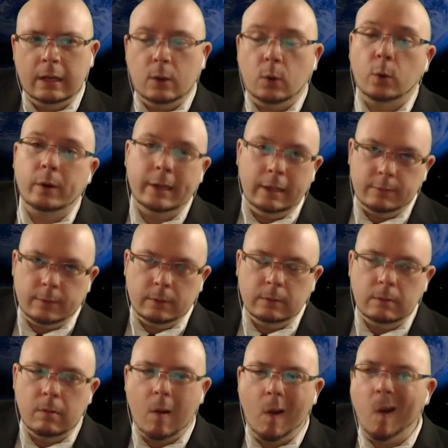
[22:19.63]
or evil
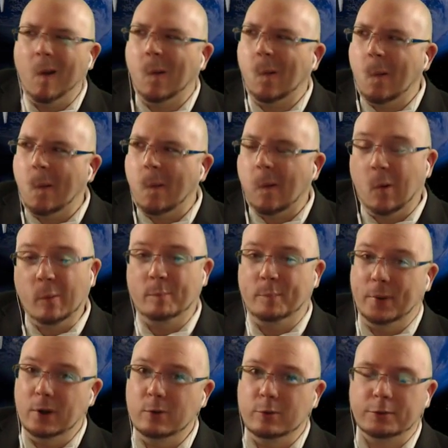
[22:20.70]
or
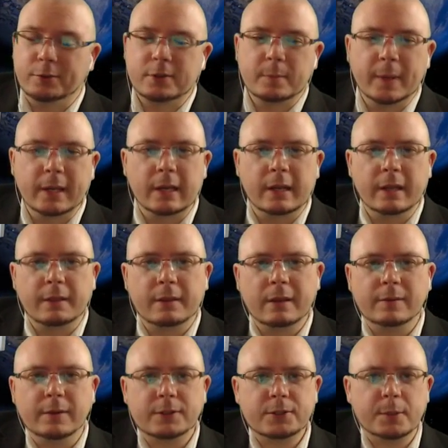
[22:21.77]
both, depending on how you think
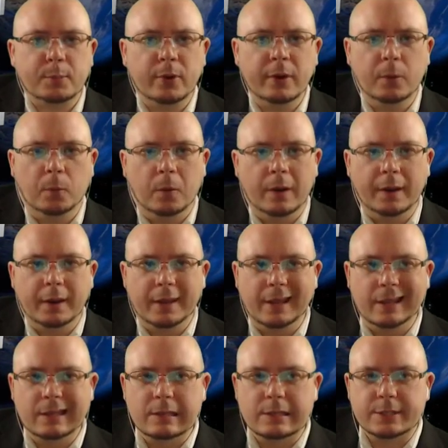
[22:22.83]
of it. So the point 1
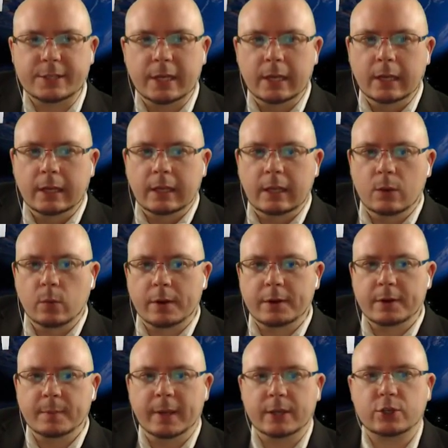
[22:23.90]
is he wanted
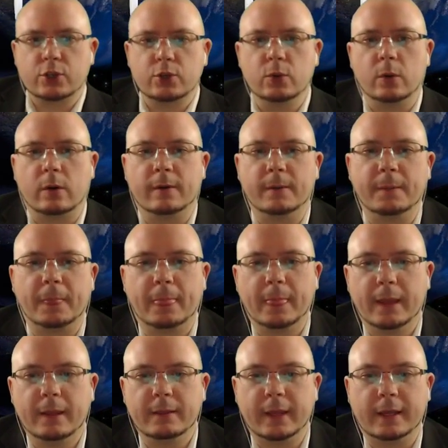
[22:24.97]
to make sure
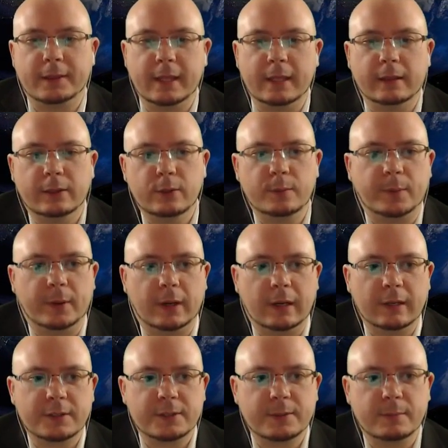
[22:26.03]
that the loot
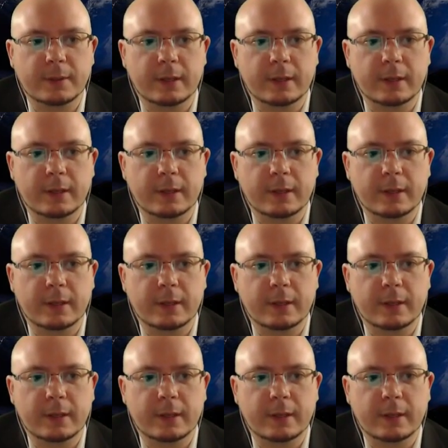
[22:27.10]
box...